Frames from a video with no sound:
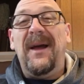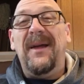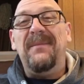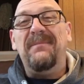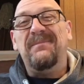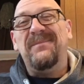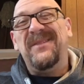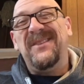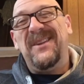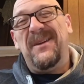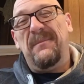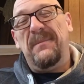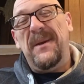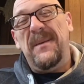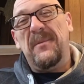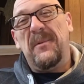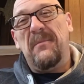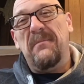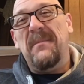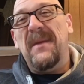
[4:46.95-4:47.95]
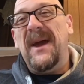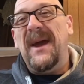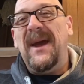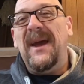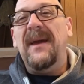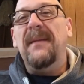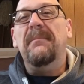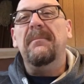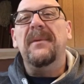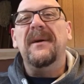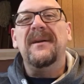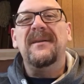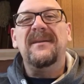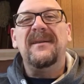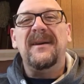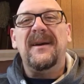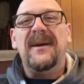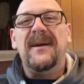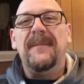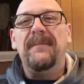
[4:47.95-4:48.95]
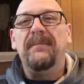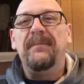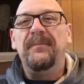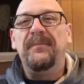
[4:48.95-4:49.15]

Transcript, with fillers: I, I, some people may, but uh,